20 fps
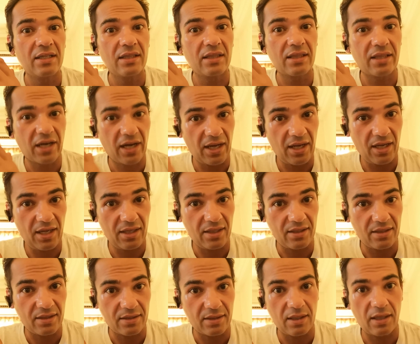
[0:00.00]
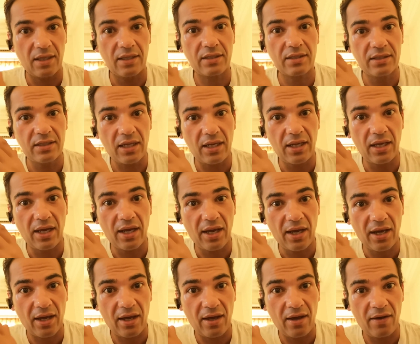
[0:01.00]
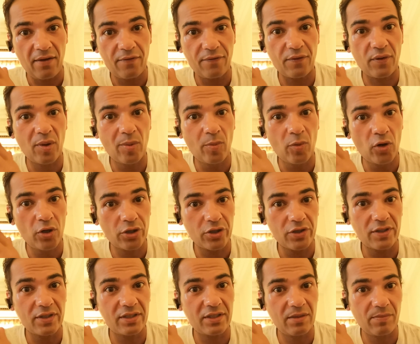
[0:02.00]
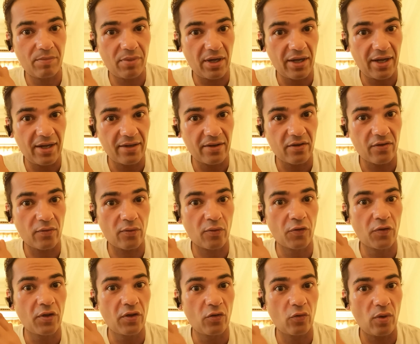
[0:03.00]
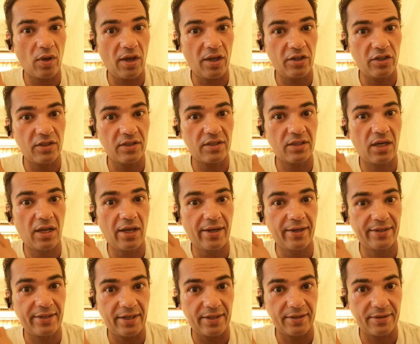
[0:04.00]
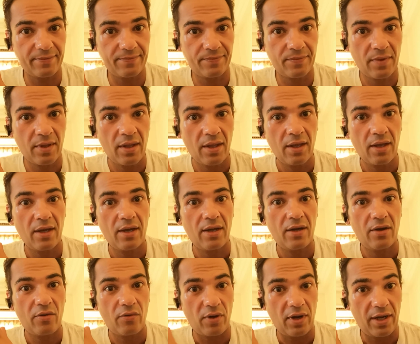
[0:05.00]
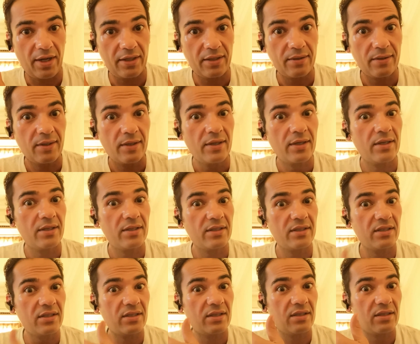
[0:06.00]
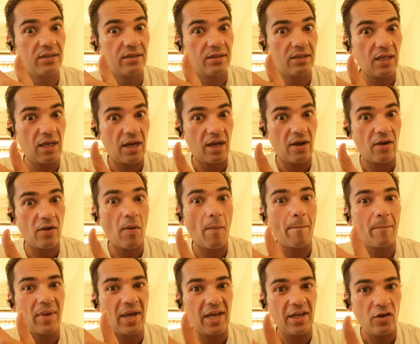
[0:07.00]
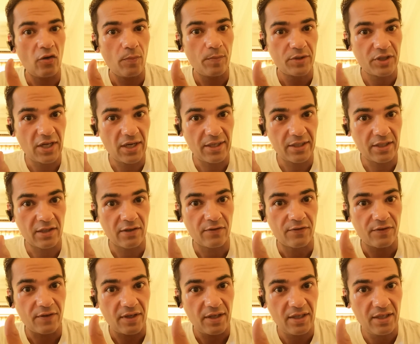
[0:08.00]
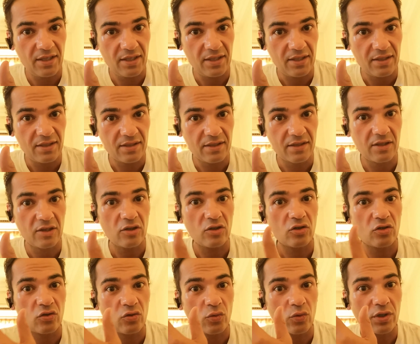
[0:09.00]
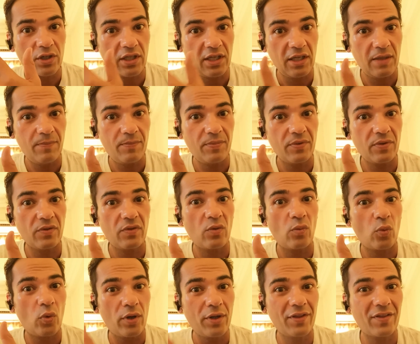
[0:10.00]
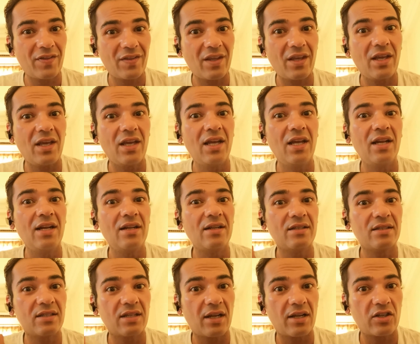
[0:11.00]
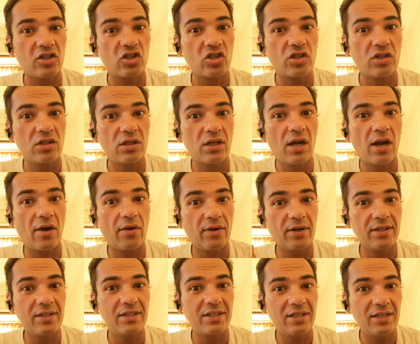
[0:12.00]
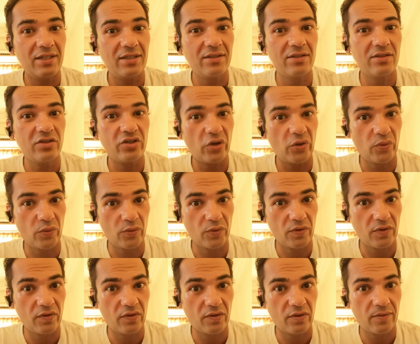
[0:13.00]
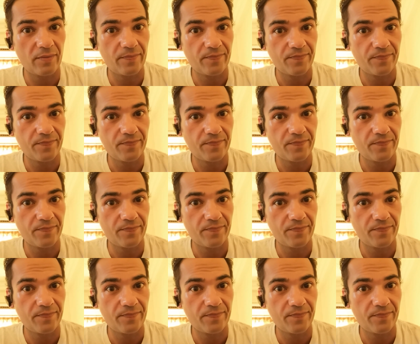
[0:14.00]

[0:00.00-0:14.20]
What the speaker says: trained, and they have emergency plans for situations like that, right? Their main objective is to keep the ones in such quarantine zones,